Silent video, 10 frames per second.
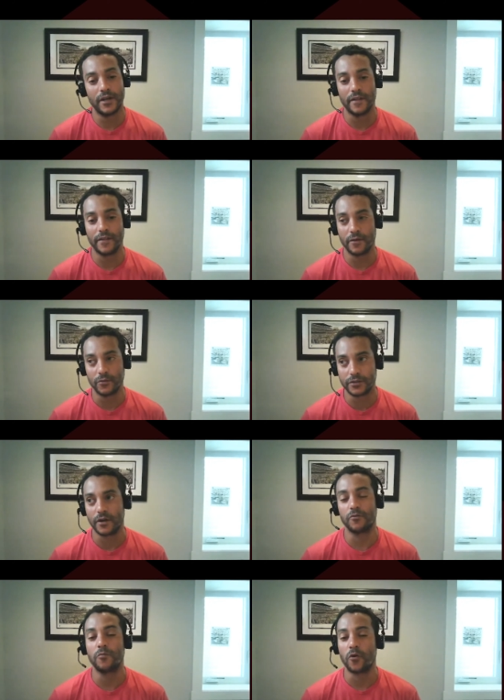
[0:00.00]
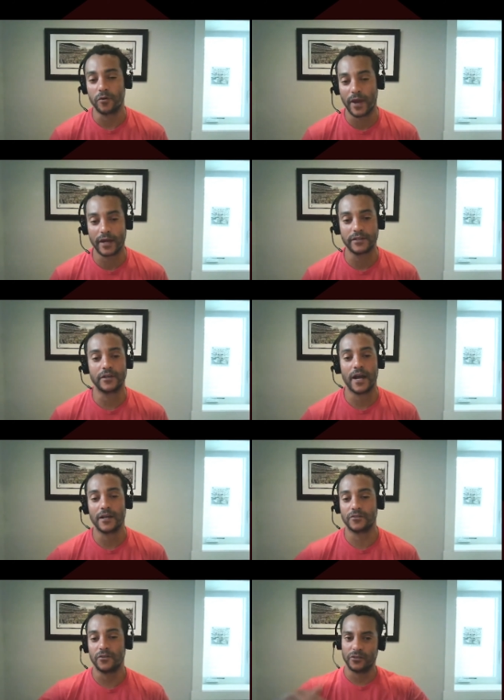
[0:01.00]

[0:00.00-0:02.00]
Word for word: and they will start reporting back to your console.